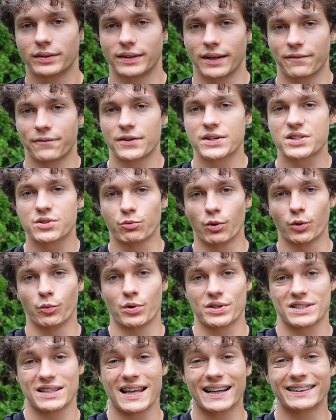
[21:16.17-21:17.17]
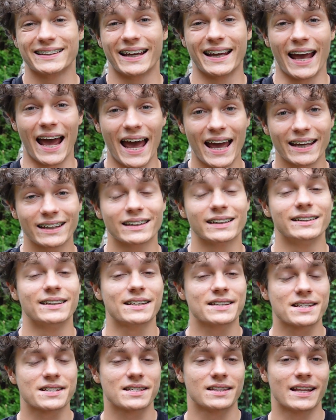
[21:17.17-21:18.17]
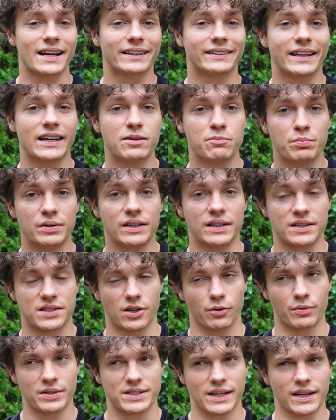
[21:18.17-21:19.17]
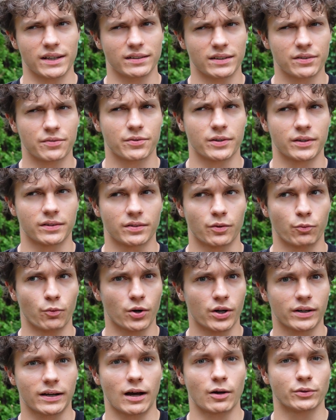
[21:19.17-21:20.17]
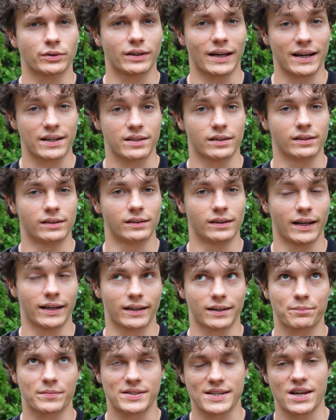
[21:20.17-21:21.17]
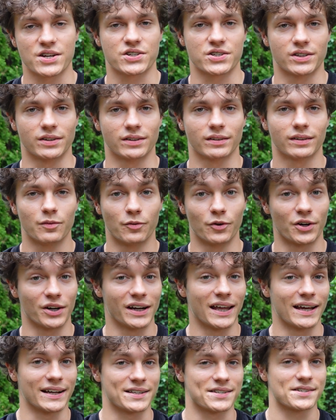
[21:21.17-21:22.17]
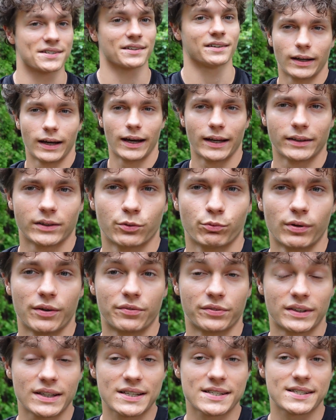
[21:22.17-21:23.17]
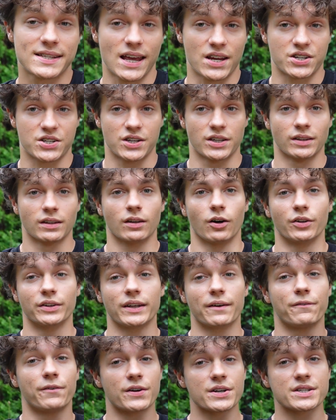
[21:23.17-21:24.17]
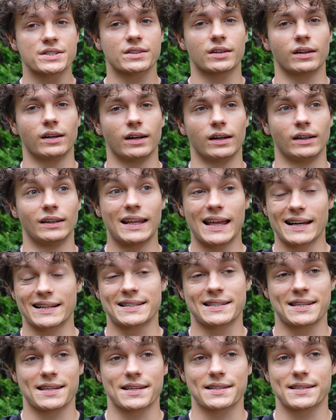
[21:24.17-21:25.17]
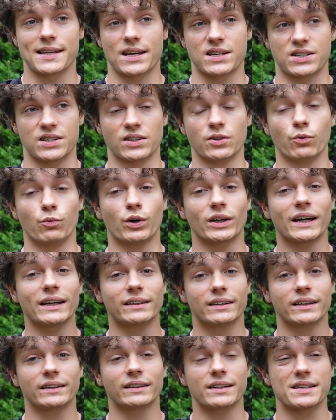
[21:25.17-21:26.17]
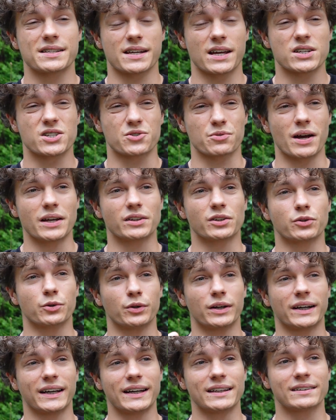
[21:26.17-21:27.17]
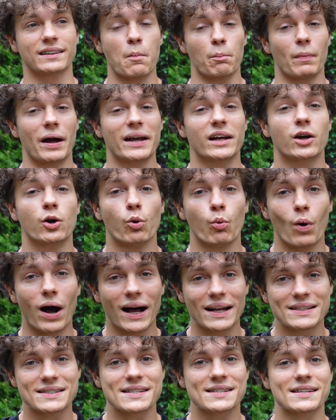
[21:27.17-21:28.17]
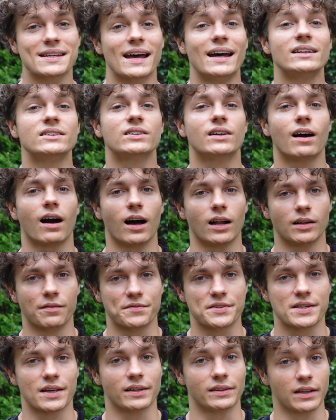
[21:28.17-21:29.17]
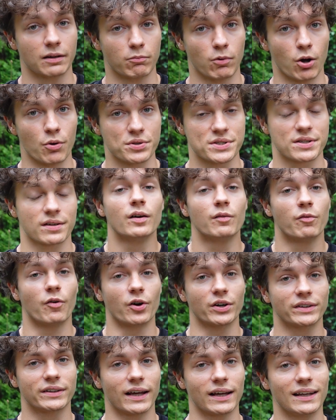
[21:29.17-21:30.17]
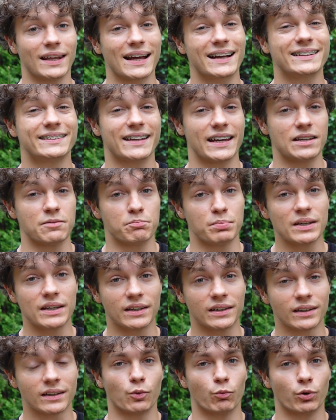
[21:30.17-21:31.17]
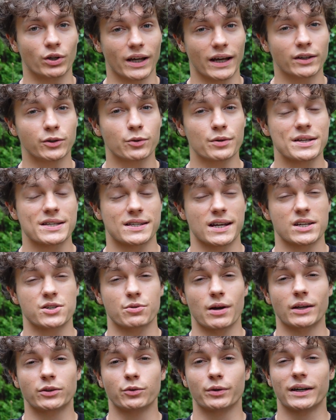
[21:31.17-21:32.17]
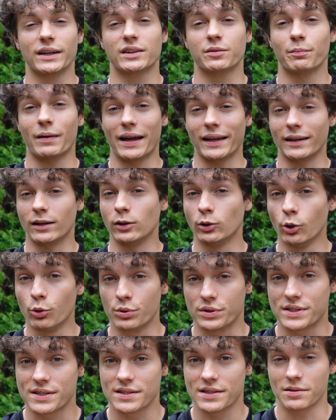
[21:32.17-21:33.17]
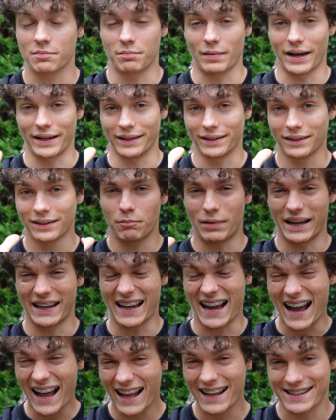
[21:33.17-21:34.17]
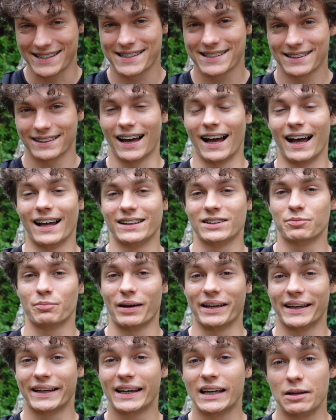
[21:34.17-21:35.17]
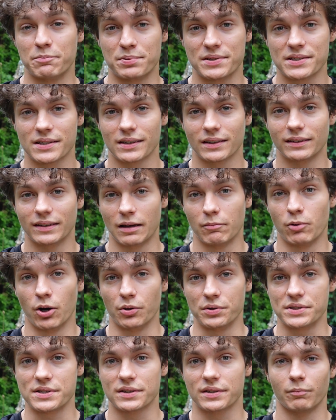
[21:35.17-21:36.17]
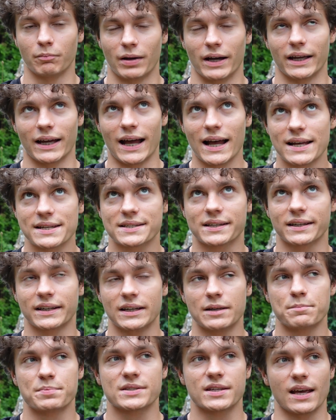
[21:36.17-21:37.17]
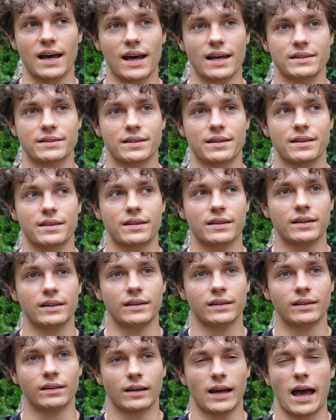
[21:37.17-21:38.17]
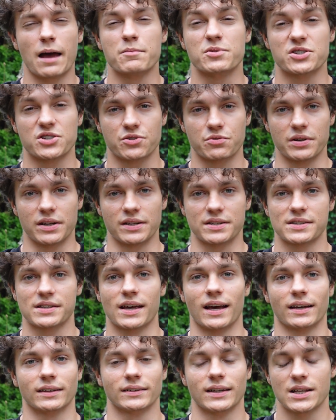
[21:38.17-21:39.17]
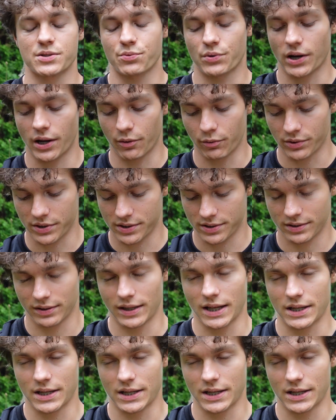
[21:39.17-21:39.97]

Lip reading: the first one was leg day A, this is leg day B, so it's a different workout like session for legs. And with this session, on the first legs session, what I did is I tried to hit my quads and calves the most. For the leg day B, what I do is I try to hit my glutes, my ass and my hips the most. My ass, hips and the hamstrings, yeah, that's what I was